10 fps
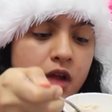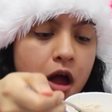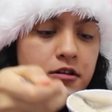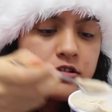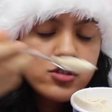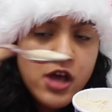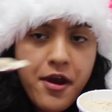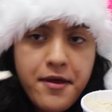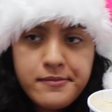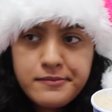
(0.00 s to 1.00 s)
I
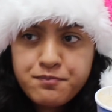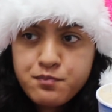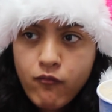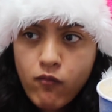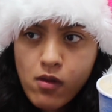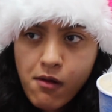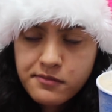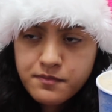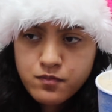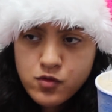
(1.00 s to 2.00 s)
decided,
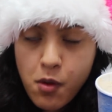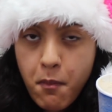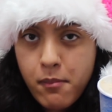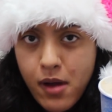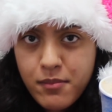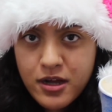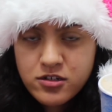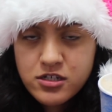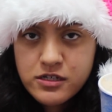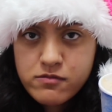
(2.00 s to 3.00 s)
or my mom
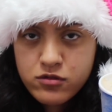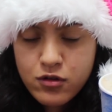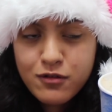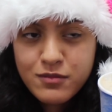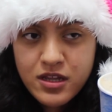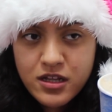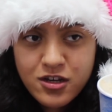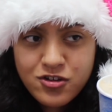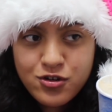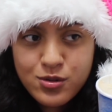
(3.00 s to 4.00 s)
actually told me that
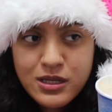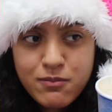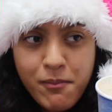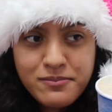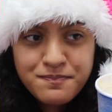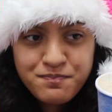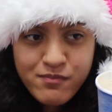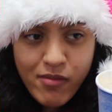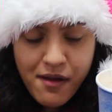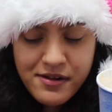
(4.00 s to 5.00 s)
I should do it.
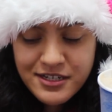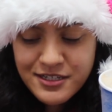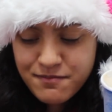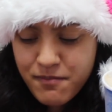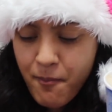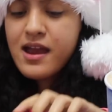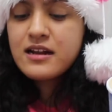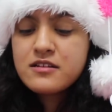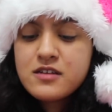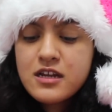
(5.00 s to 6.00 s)
I
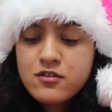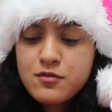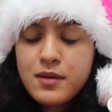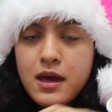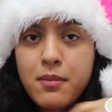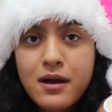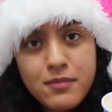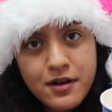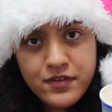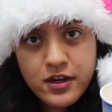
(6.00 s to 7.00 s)
decided to make
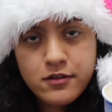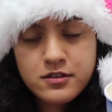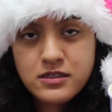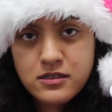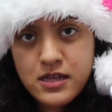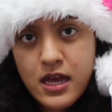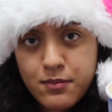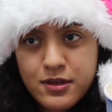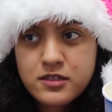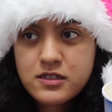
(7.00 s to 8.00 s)
mukbang videos
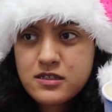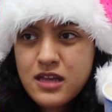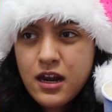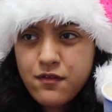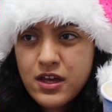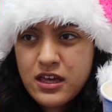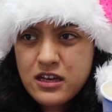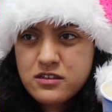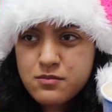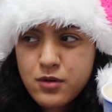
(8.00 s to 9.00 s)
instead because it's kind of like
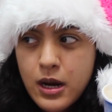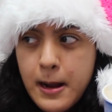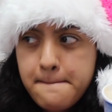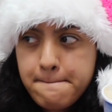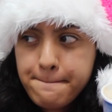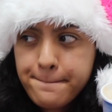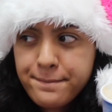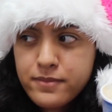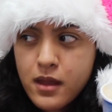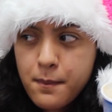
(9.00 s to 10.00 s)
ASMR,
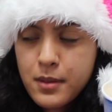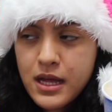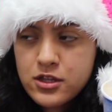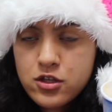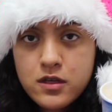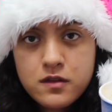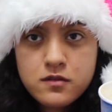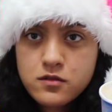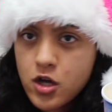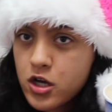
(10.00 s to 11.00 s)
but you
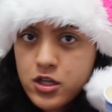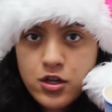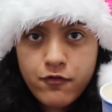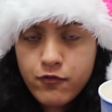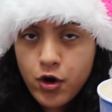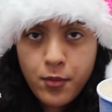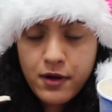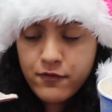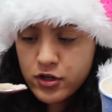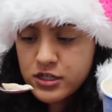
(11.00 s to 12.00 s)
can talk in your
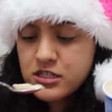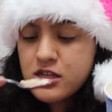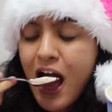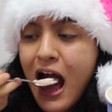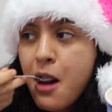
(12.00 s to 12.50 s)
normal voice.